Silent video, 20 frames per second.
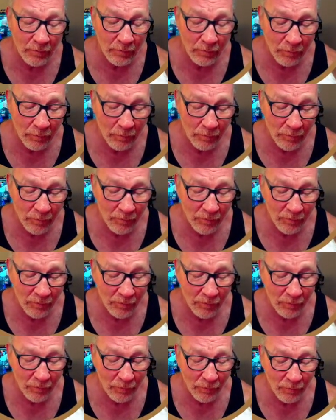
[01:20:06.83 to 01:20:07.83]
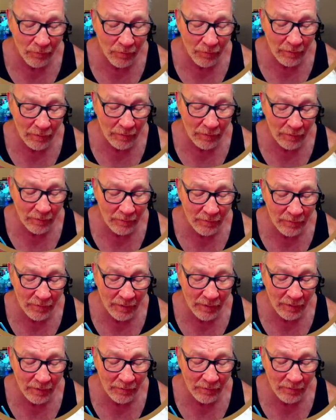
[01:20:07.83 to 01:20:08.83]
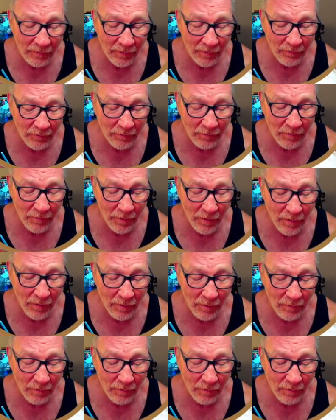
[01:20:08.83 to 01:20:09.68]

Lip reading: we'll just do a little tiny touch there.